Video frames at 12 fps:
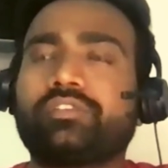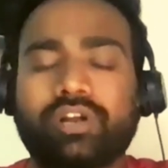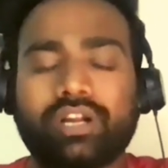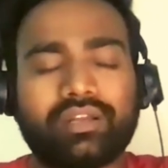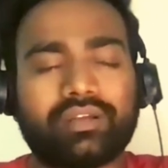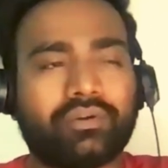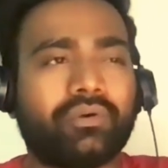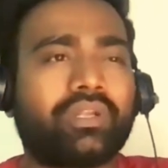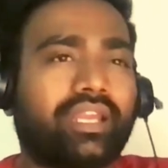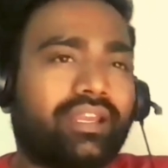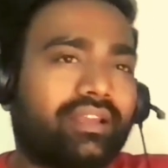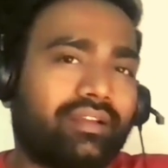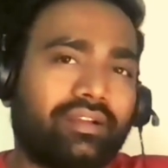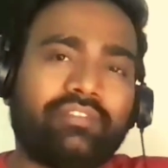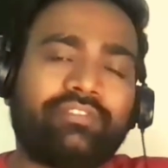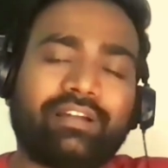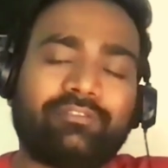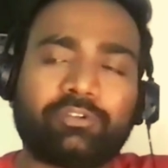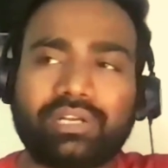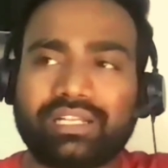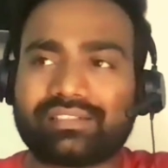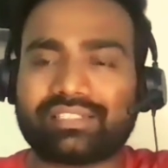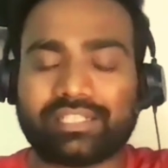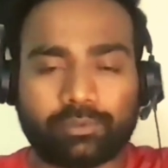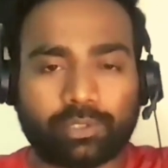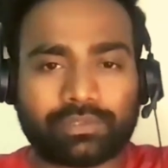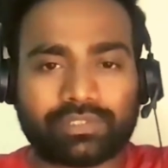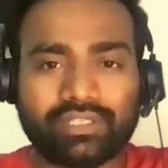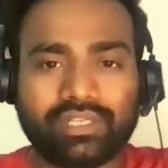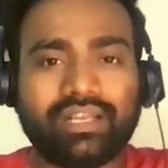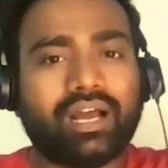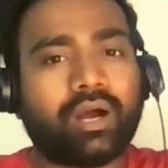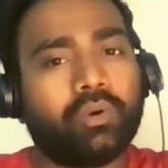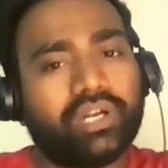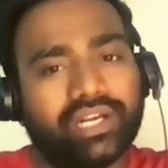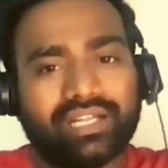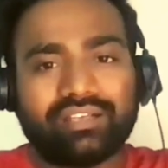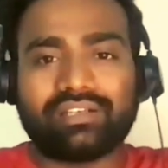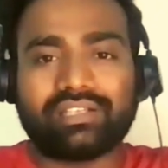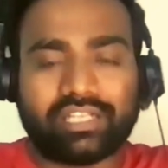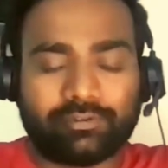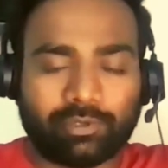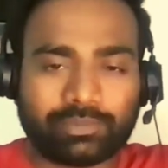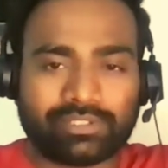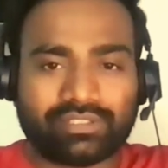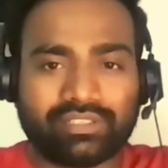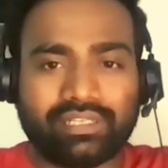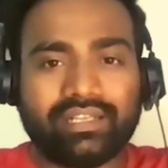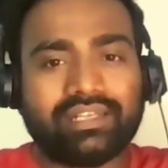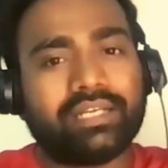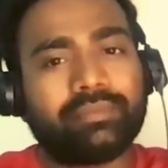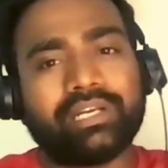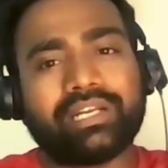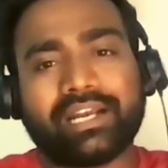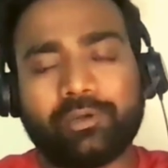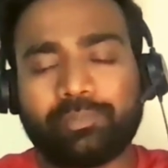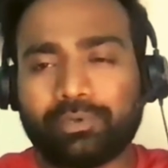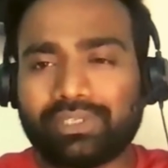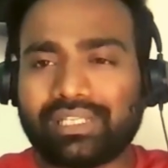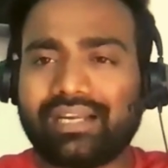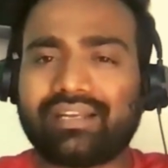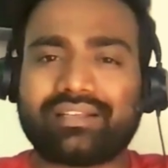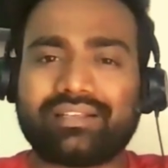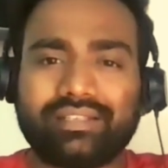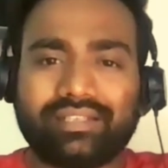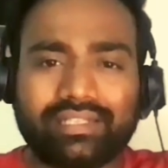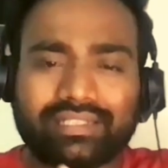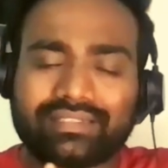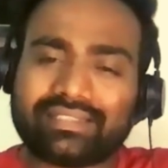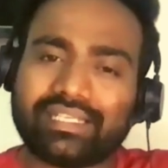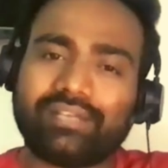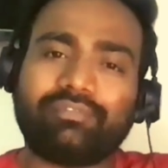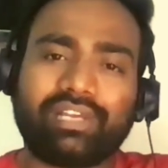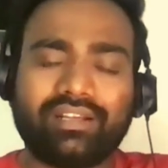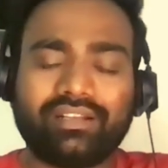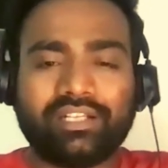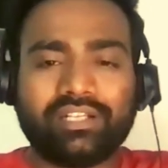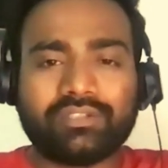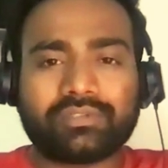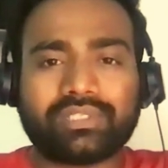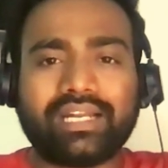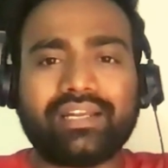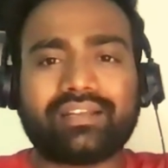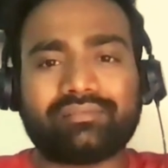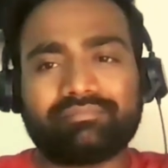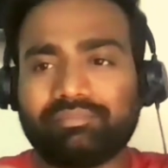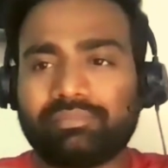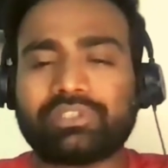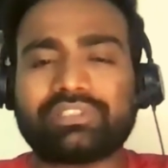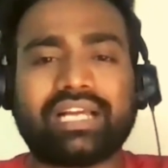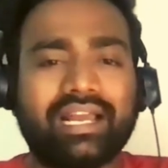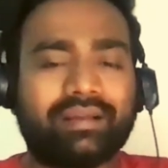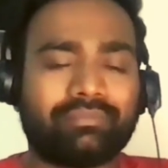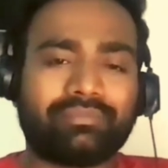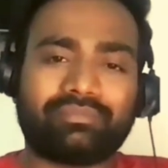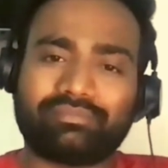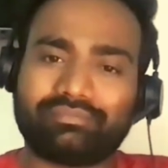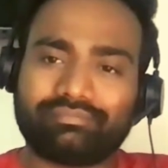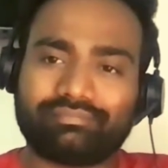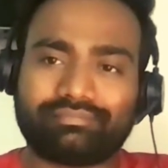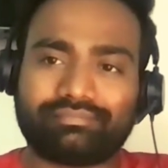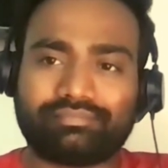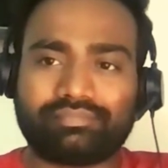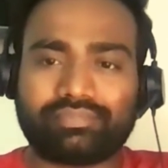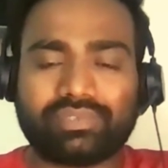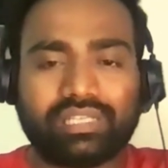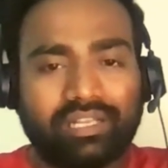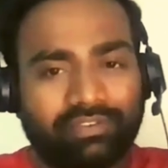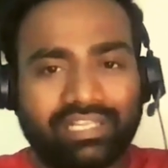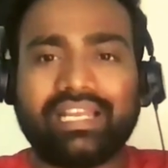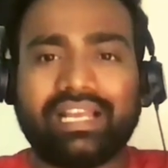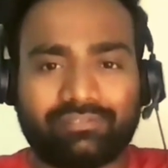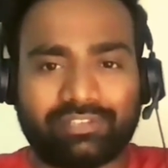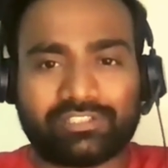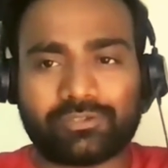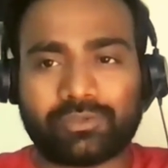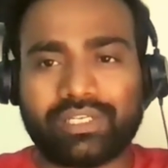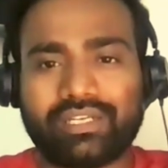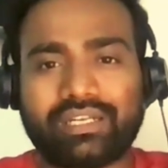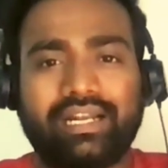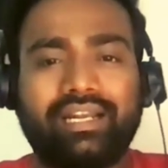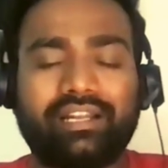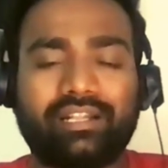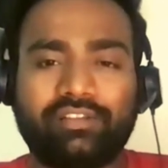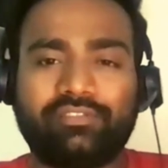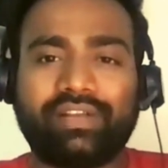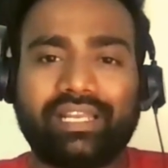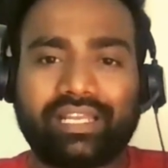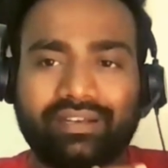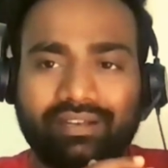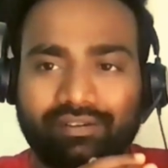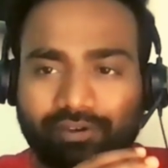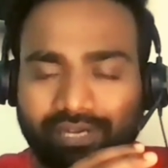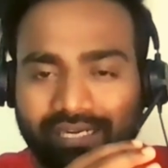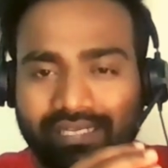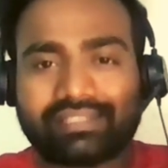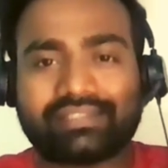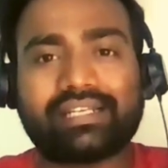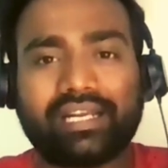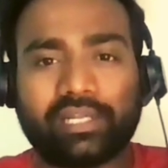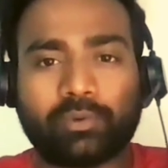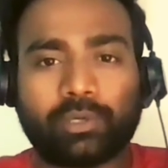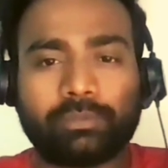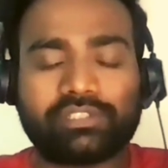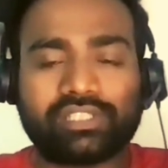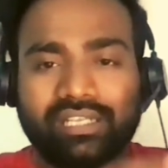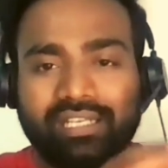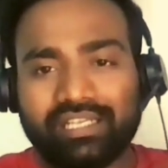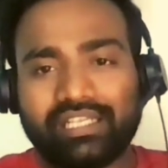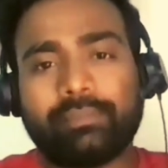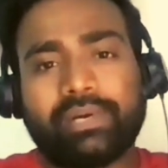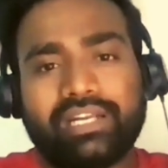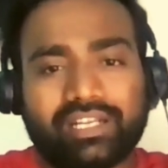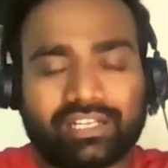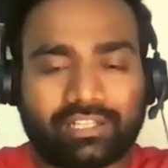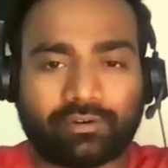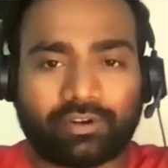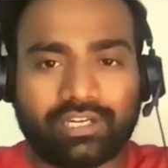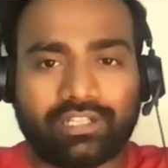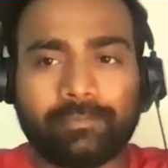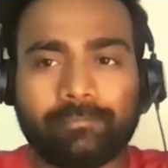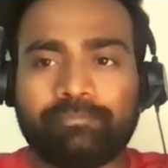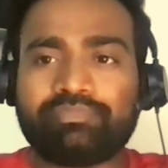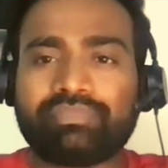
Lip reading: thought, okay, if I have to teach DevOps, how did I learn DevOps? Let me try to put that in the same way, so that because I am a very average student, and if I can understand DevOps in a particular order,